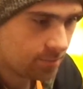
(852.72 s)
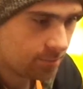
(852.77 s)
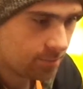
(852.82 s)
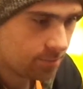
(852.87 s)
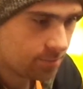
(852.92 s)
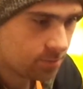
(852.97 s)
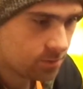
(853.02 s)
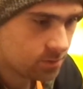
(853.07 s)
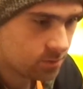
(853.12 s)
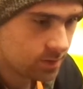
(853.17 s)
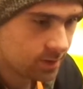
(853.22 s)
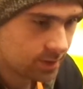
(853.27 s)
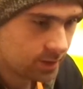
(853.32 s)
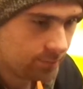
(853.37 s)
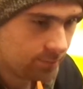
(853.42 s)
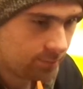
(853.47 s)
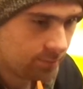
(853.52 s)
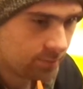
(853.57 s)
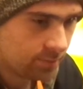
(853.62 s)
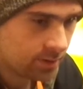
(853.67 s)
suiting
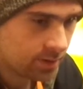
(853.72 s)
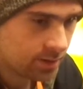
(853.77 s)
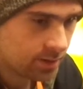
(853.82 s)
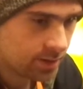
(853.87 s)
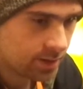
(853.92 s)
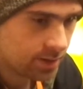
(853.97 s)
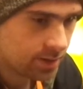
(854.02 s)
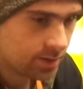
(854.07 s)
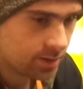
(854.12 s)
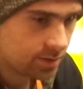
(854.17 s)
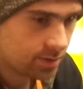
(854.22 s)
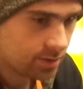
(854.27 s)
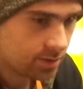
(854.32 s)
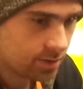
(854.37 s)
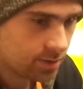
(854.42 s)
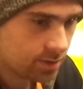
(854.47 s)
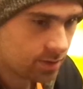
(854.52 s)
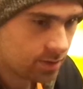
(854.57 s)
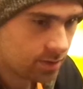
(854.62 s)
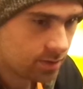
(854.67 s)
up and
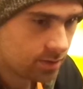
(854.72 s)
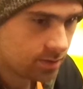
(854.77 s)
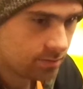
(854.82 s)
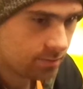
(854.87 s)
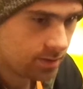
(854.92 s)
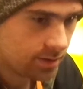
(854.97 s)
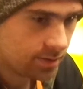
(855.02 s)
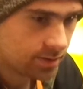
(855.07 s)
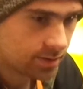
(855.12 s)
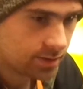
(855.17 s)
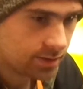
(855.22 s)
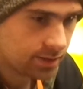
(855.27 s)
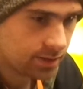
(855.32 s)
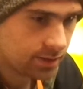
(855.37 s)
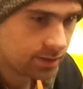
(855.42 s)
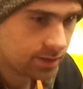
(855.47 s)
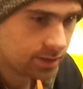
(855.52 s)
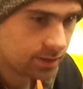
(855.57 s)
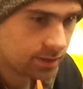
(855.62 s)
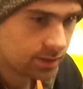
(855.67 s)

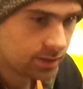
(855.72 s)
basically